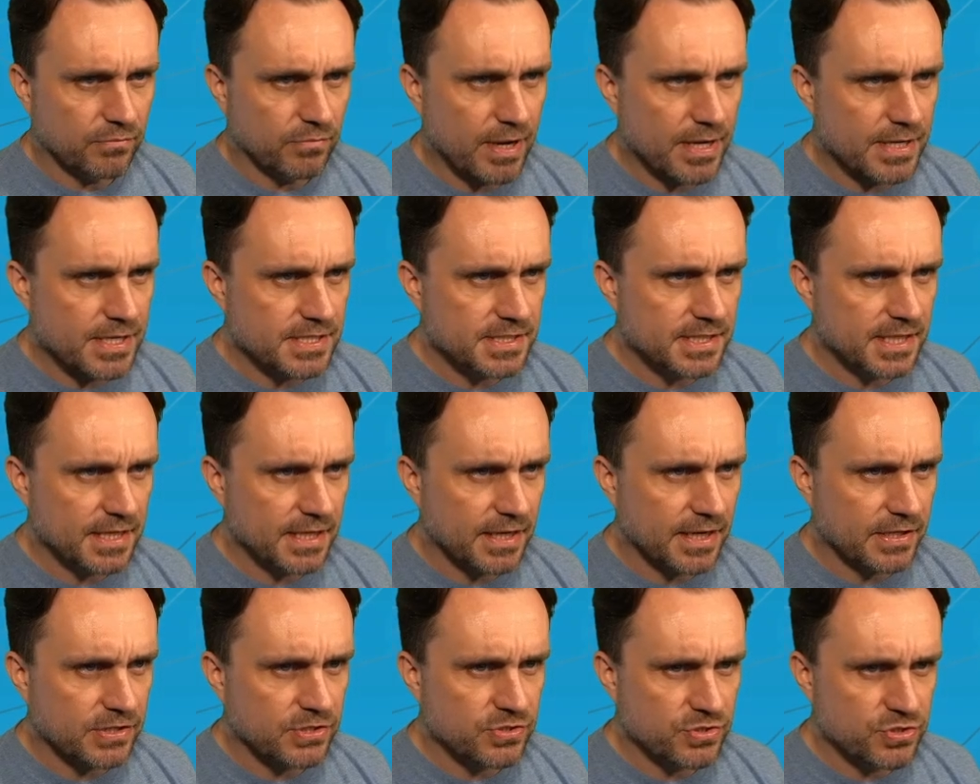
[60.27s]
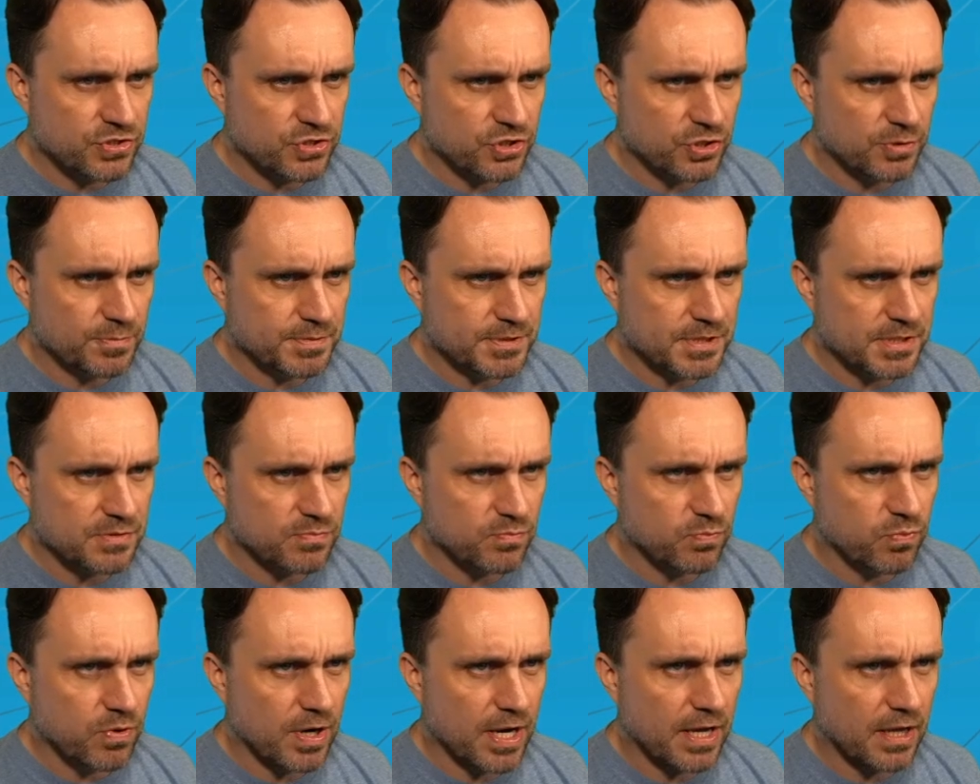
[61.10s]
red doesn't get any extra troops as
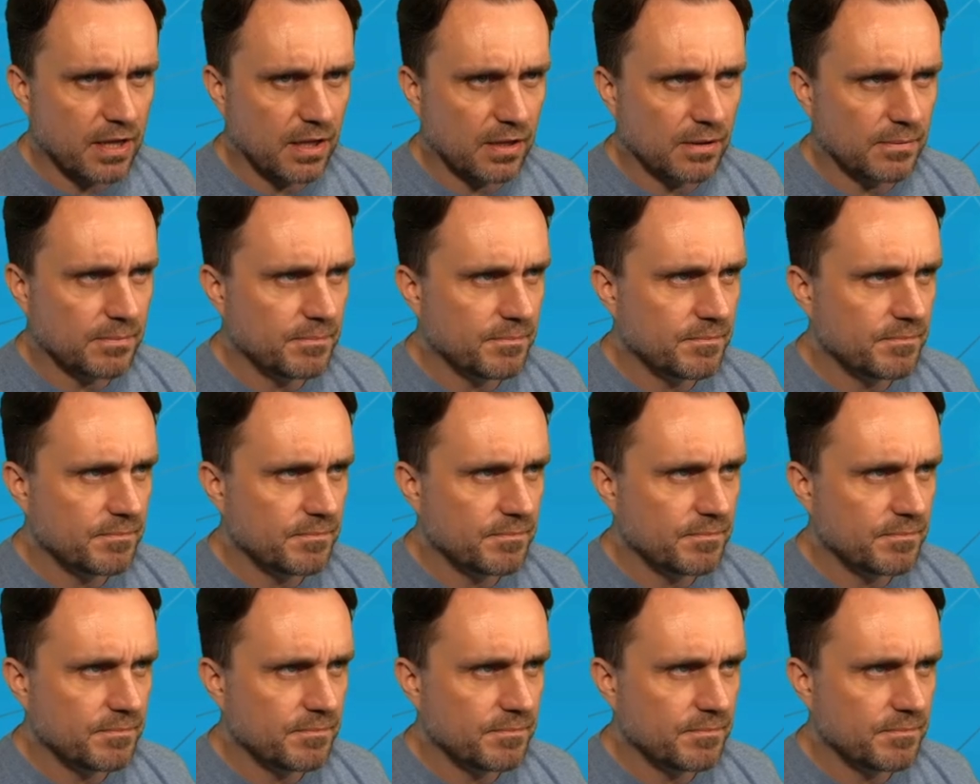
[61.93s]
well.